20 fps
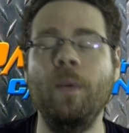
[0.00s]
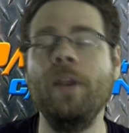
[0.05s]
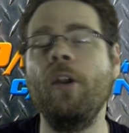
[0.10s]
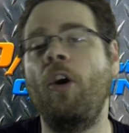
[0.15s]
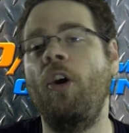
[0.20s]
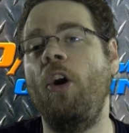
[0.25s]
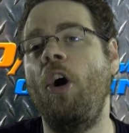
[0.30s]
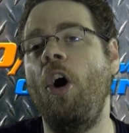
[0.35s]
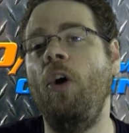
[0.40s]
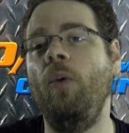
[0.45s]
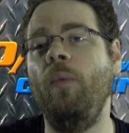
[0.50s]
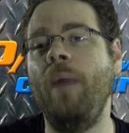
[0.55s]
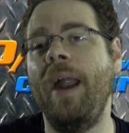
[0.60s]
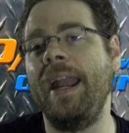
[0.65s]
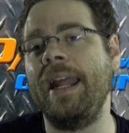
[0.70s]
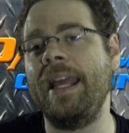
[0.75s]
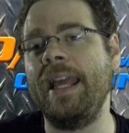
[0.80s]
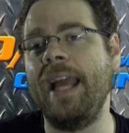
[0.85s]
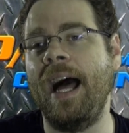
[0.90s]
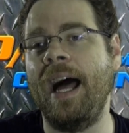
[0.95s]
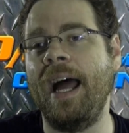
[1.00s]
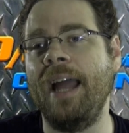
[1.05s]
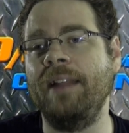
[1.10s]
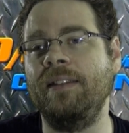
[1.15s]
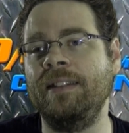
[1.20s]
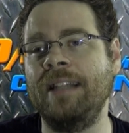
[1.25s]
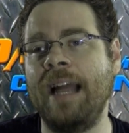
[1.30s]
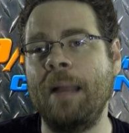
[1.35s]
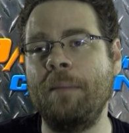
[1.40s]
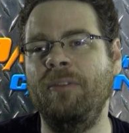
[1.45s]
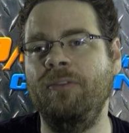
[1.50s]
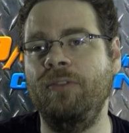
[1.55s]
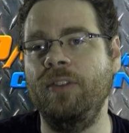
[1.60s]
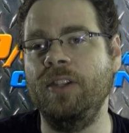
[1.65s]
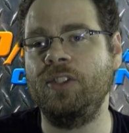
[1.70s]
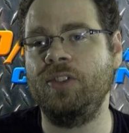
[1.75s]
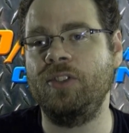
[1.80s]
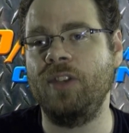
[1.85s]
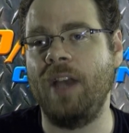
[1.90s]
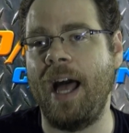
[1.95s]
We are already, at the time of
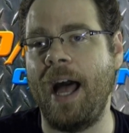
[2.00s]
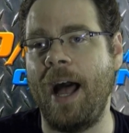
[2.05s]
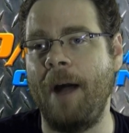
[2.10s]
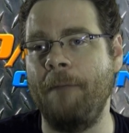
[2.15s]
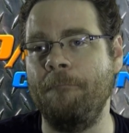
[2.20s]
this